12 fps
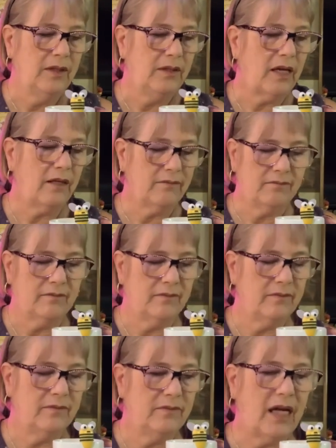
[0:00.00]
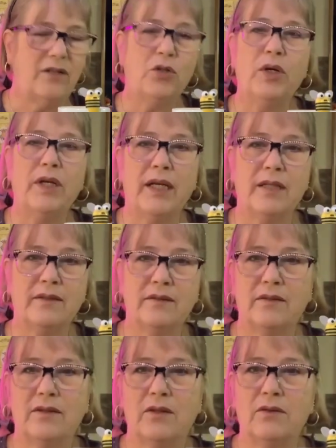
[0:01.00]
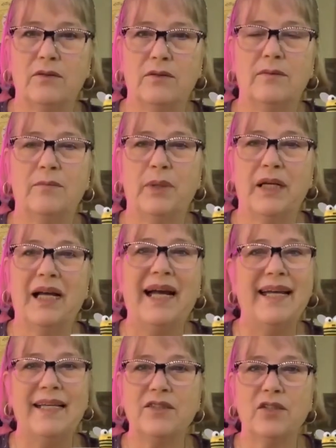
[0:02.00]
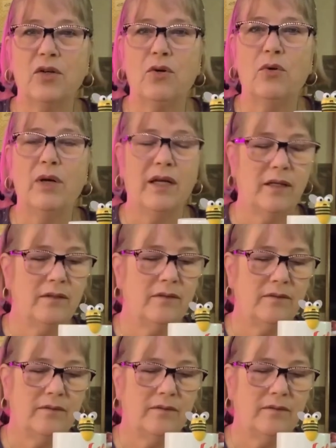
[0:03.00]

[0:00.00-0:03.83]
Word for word: Not, not doing it. So, but I get to go and